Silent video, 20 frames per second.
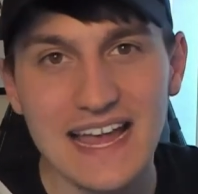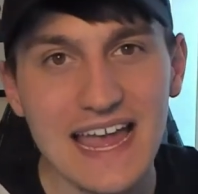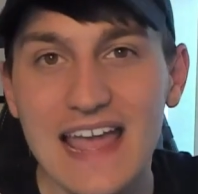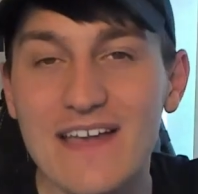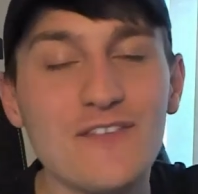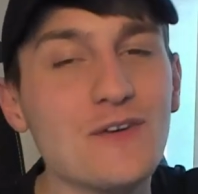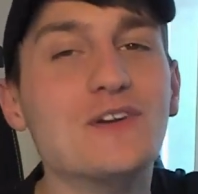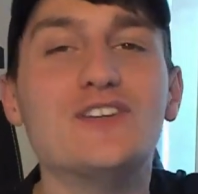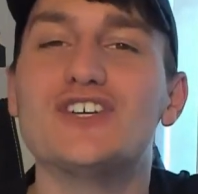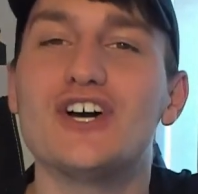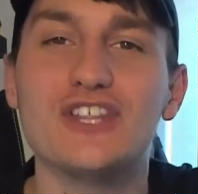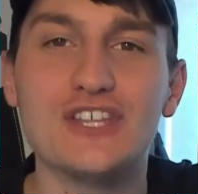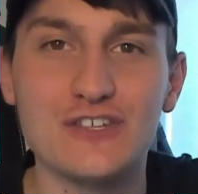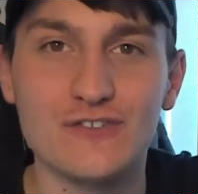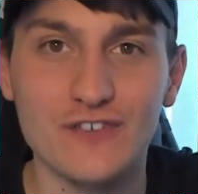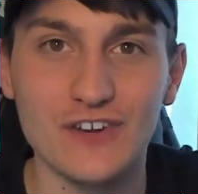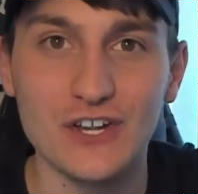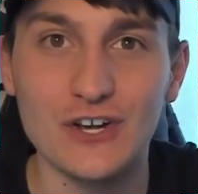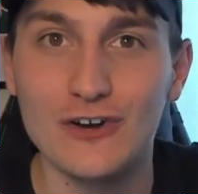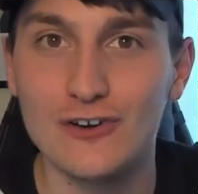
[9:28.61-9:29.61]
If you enjoyed this
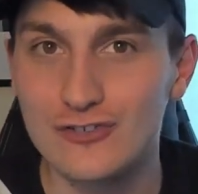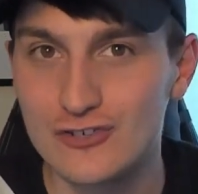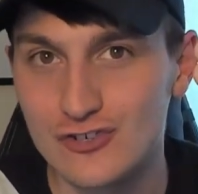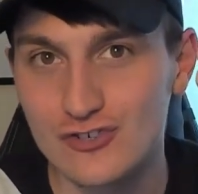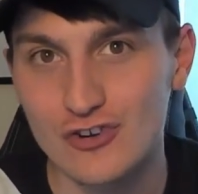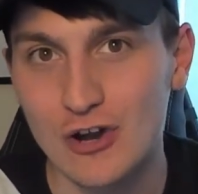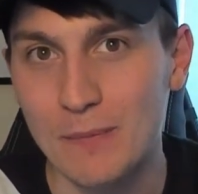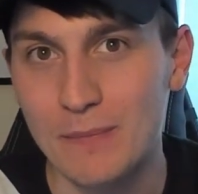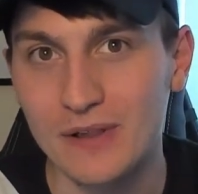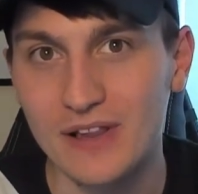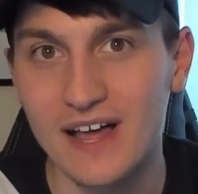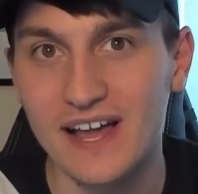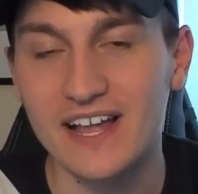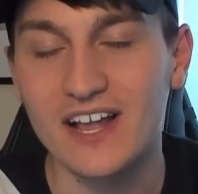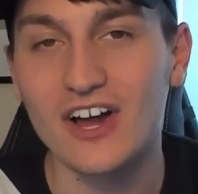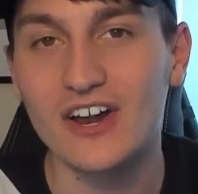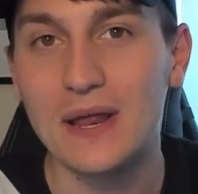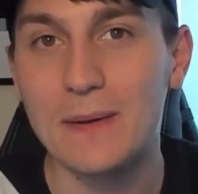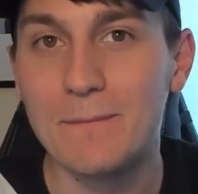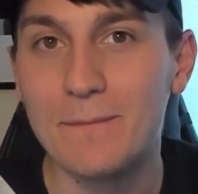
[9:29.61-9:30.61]
video, just drop a
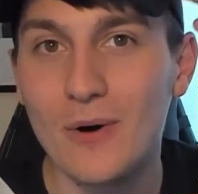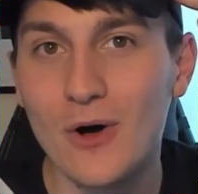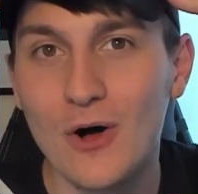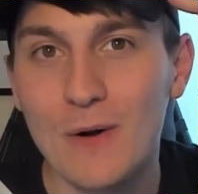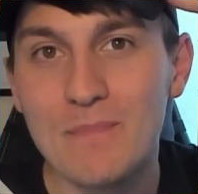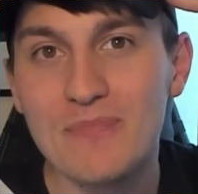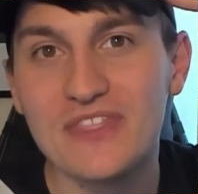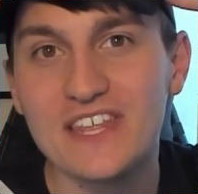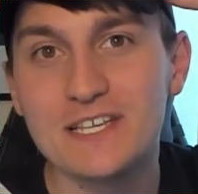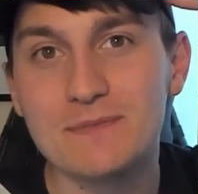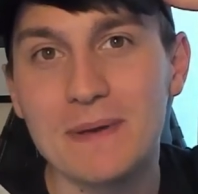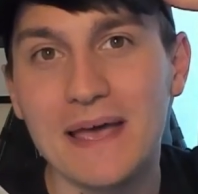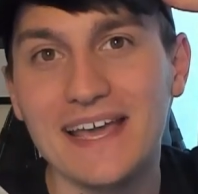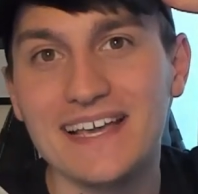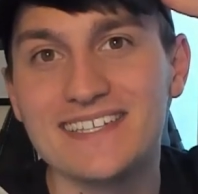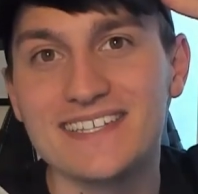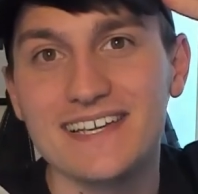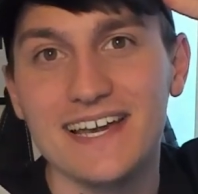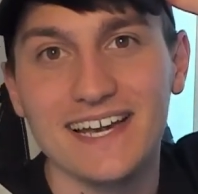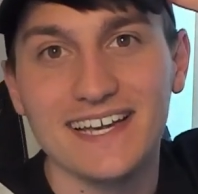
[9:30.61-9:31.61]
like on it. But this bet
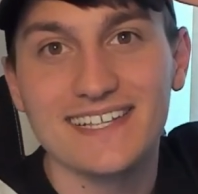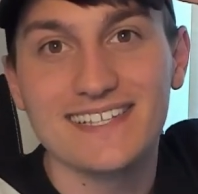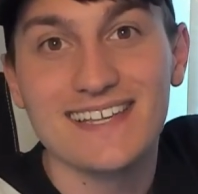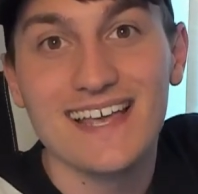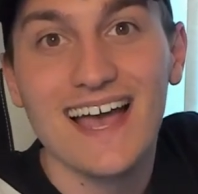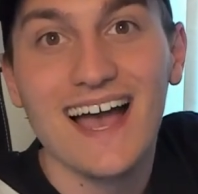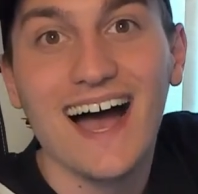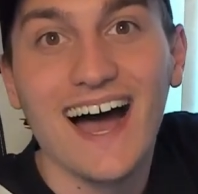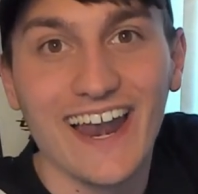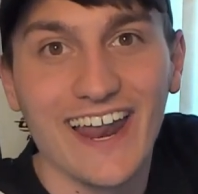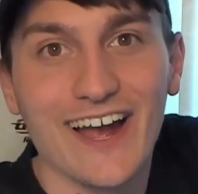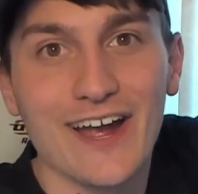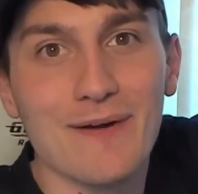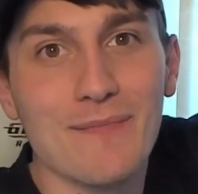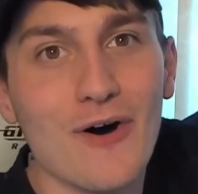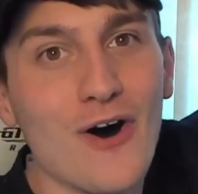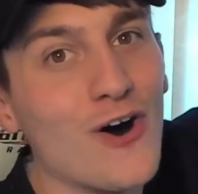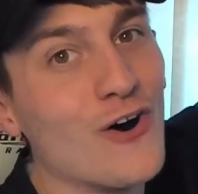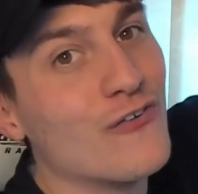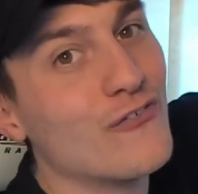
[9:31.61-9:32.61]
is six, and I am
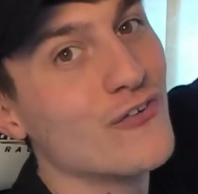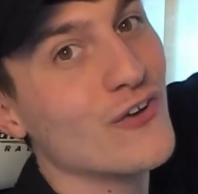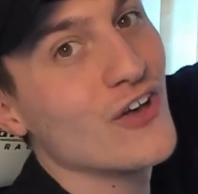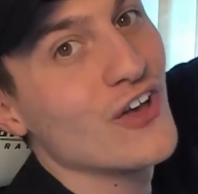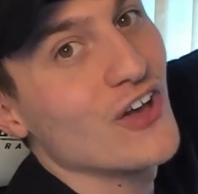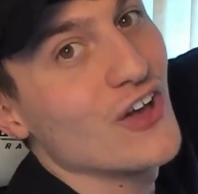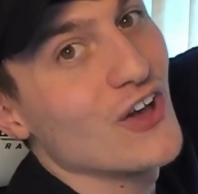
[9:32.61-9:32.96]
off.